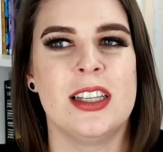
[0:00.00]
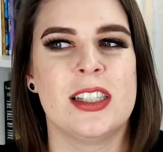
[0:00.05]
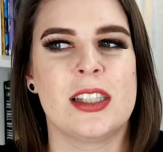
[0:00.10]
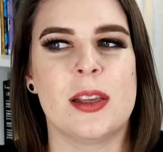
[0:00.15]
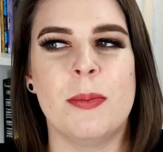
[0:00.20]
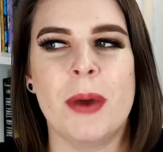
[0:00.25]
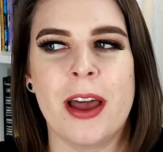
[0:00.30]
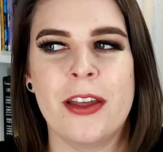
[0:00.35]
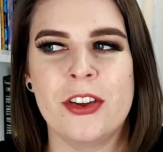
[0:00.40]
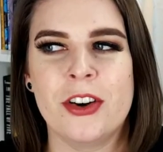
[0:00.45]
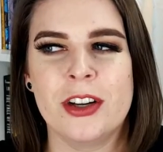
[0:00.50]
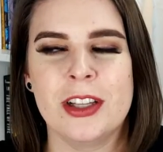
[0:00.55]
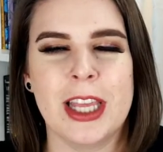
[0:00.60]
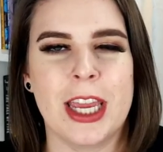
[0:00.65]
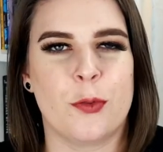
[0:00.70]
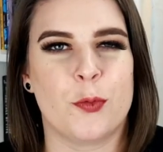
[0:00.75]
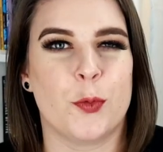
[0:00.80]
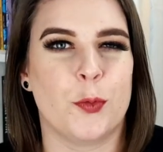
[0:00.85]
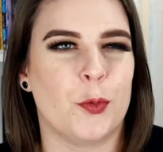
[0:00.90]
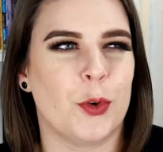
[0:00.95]
Some other
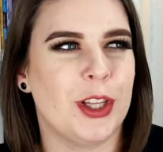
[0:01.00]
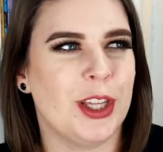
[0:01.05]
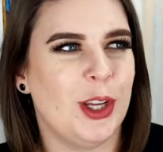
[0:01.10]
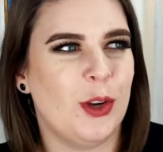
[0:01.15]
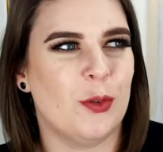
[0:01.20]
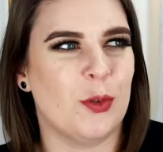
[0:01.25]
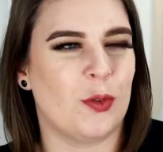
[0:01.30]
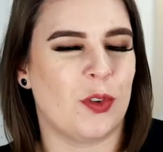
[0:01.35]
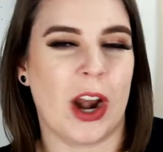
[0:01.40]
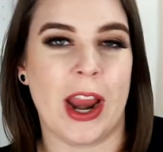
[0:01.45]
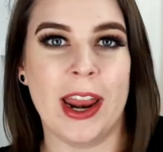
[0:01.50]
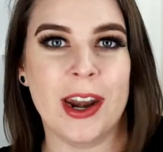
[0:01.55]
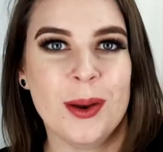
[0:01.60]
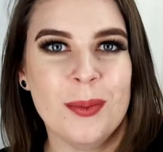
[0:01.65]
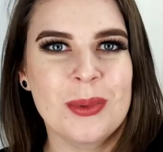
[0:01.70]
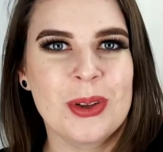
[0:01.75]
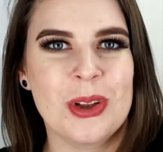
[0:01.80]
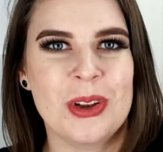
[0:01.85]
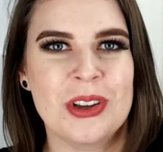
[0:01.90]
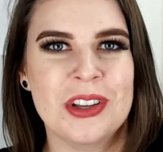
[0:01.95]
like really
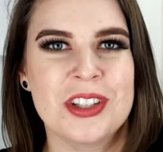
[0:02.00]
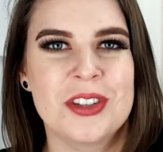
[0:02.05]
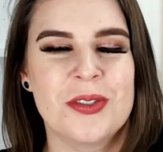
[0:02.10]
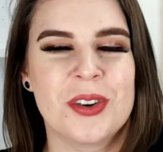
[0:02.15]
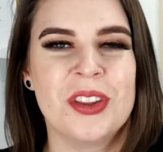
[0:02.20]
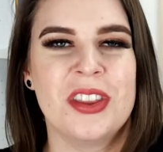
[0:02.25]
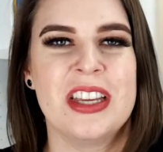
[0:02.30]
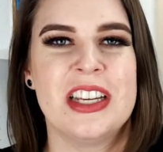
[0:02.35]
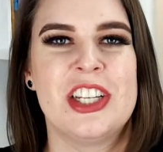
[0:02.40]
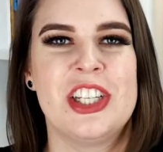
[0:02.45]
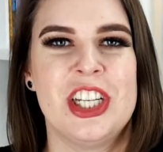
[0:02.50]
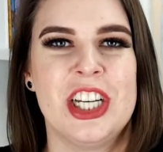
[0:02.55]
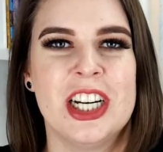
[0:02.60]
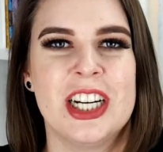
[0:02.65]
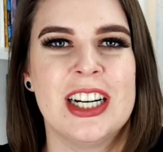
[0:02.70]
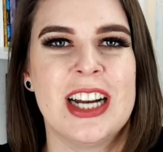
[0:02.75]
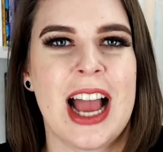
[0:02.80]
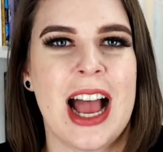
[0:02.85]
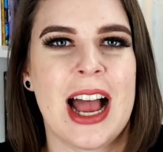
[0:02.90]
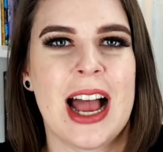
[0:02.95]
random goals for this
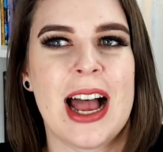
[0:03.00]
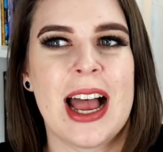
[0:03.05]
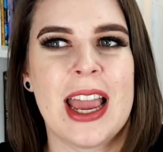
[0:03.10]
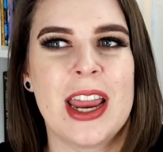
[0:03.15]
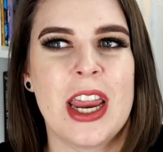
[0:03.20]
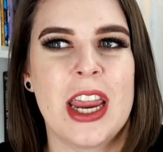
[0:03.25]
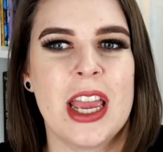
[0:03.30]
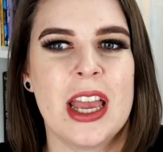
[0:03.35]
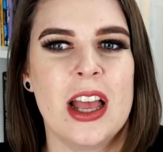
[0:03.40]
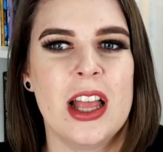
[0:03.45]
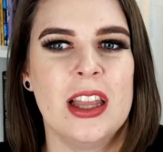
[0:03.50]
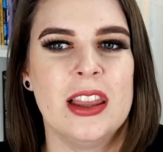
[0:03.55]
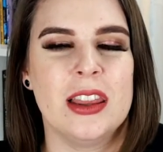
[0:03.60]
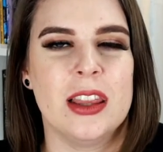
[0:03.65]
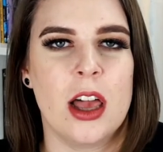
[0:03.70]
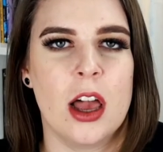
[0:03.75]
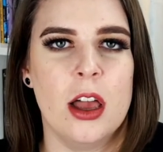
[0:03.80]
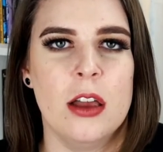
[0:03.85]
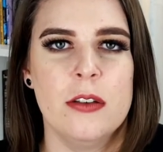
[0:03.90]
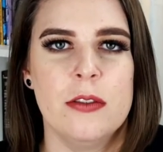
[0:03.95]
year. I
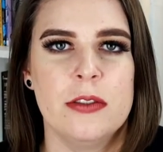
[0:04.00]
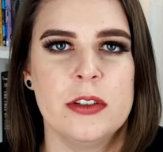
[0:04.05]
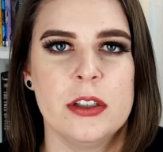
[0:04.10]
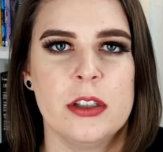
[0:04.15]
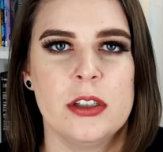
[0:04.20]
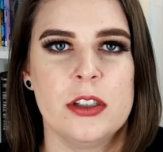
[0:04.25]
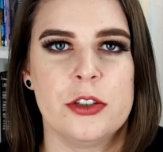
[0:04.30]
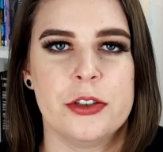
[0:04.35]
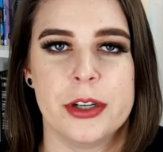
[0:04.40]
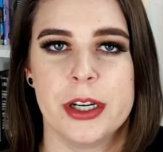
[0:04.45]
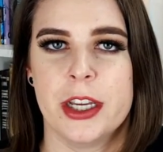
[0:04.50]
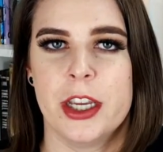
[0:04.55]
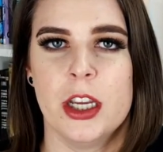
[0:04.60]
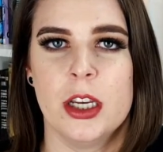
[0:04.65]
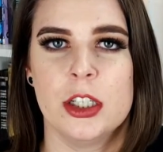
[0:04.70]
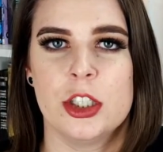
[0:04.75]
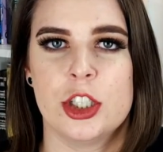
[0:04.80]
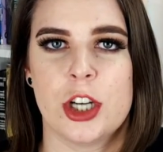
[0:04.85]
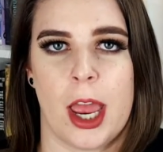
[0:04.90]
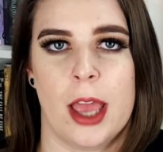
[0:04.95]
love
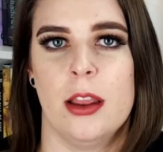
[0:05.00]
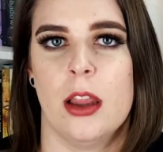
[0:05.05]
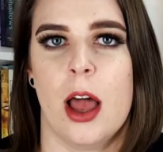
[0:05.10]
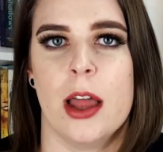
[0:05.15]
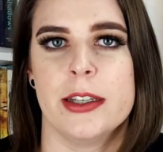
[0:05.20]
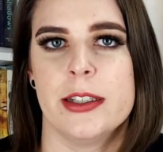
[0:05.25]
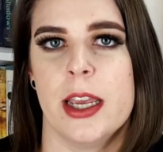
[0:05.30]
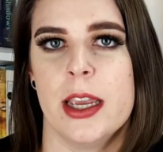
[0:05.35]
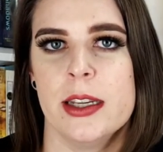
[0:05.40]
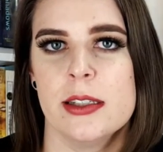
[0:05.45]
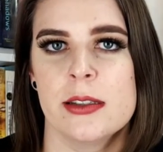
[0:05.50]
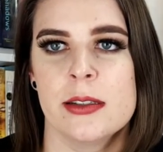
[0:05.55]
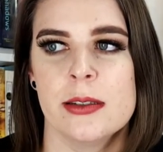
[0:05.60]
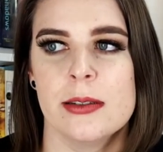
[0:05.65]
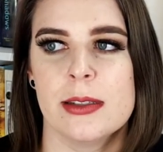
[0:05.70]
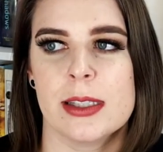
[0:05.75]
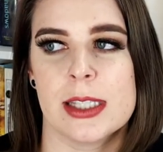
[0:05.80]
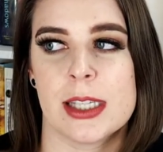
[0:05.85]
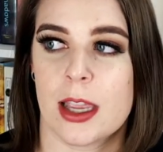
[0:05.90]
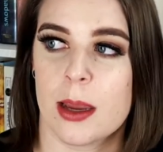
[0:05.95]
drinking chai lattes.
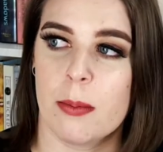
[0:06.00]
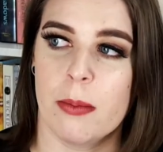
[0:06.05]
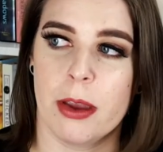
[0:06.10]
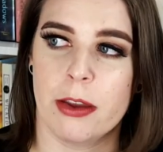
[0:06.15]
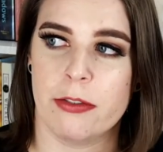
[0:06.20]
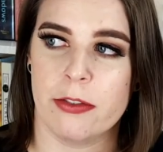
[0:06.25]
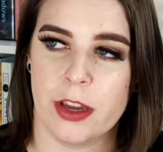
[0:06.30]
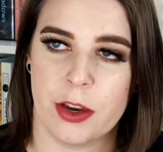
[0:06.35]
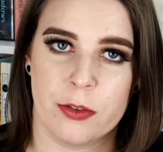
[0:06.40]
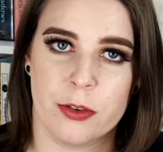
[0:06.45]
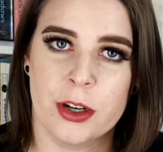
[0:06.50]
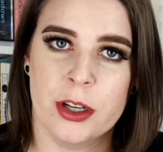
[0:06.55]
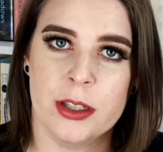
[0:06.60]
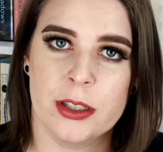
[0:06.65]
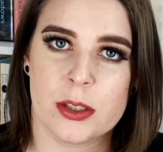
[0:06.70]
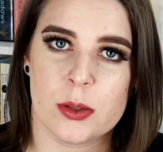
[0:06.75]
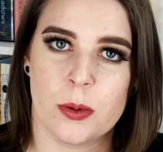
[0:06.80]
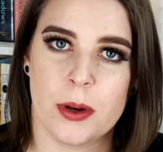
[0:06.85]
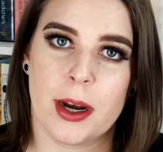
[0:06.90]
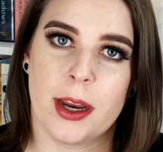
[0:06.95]
It's like my
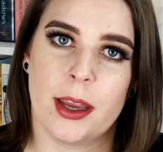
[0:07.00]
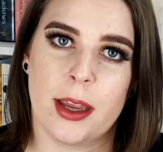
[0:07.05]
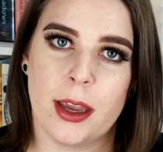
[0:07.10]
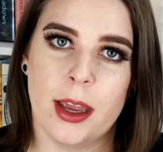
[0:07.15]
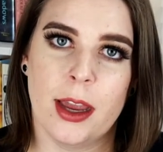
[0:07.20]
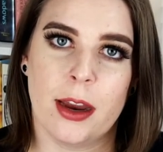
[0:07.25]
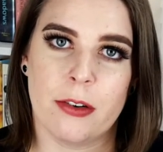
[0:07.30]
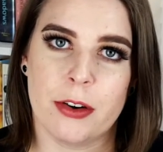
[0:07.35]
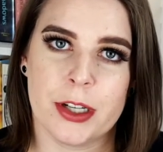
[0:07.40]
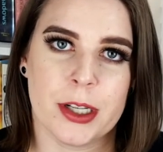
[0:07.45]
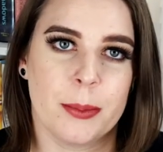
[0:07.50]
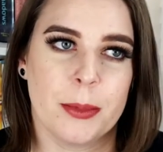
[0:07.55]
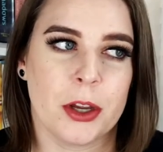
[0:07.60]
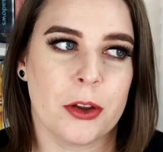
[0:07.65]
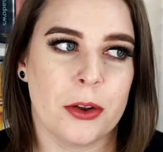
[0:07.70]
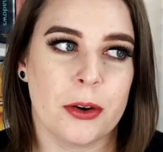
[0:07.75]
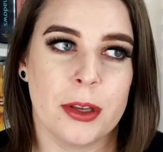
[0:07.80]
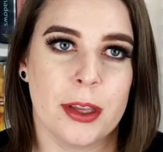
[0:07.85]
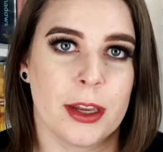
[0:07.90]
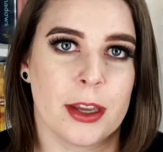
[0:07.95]
favorite. It's what I get every time I
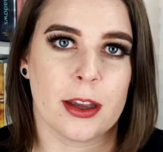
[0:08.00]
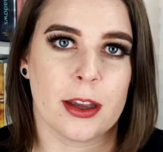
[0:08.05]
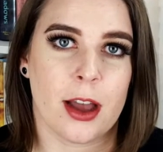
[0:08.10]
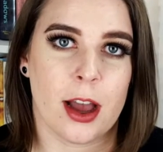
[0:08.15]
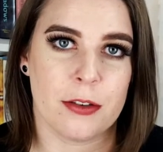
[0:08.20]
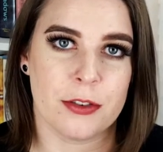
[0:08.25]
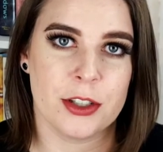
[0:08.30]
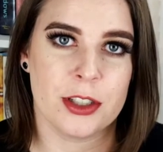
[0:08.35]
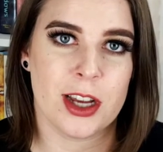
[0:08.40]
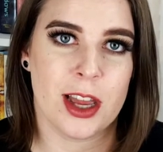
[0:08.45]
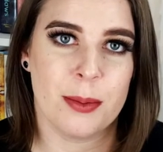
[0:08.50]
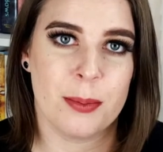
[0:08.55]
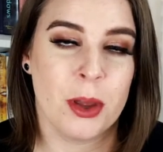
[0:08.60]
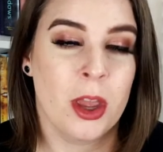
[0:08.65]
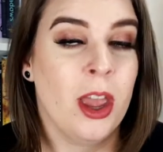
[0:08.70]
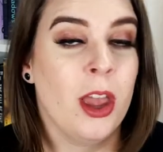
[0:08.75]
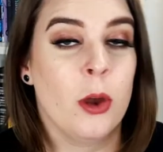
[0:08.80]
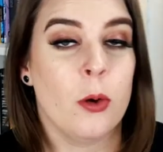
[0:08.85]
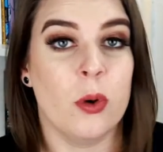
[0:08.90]
go to a coffee shop.